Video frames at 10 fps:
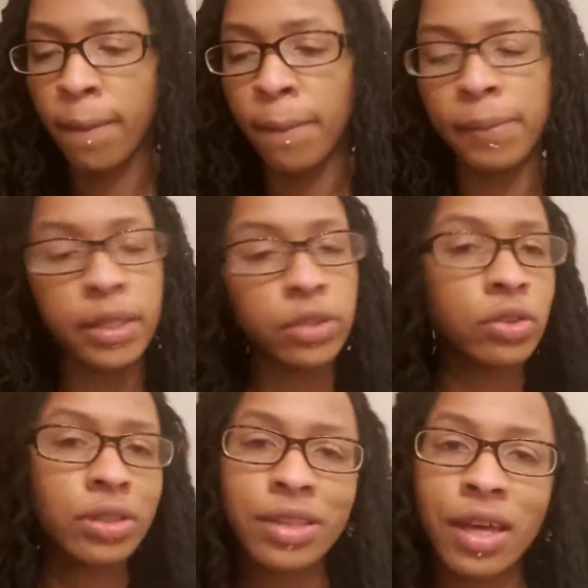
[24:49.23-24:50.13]
but
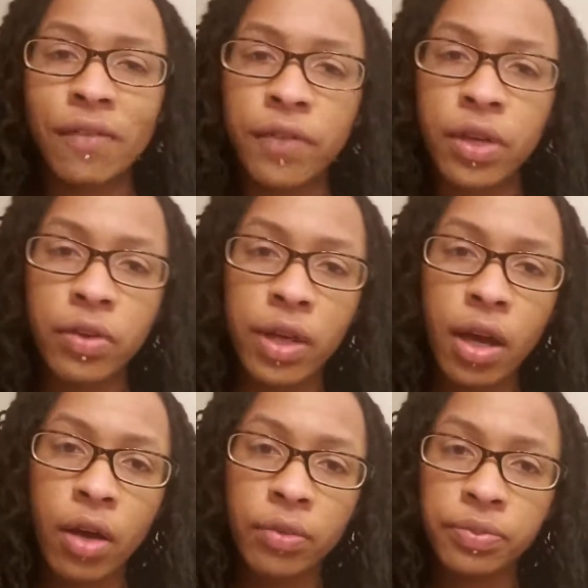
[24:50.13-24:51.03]
you just got to figure it
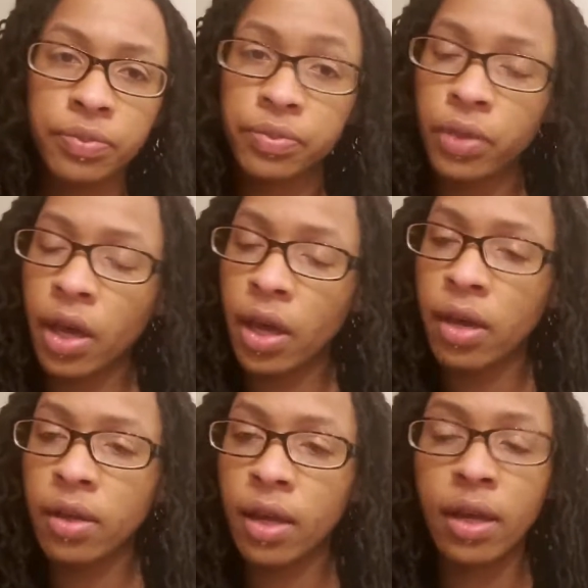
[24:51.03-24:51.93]
out. Okay?